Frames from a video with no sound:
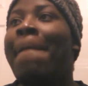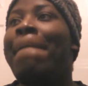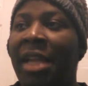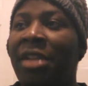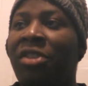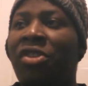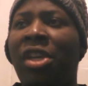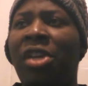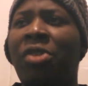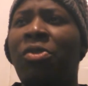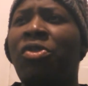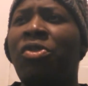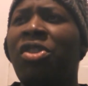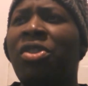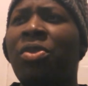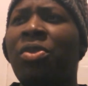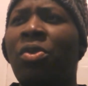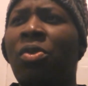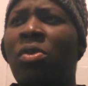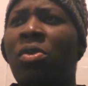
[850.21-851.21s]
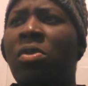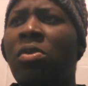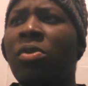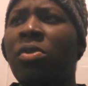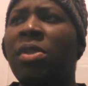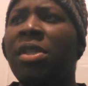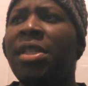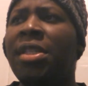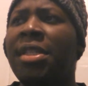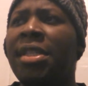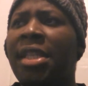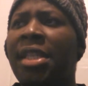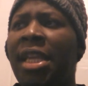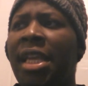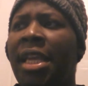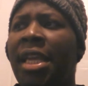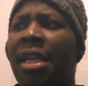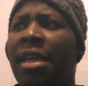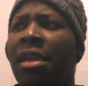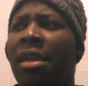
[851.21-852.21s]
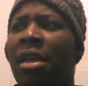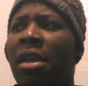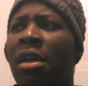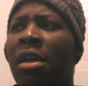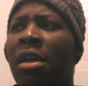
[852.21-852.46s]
It was just cool to see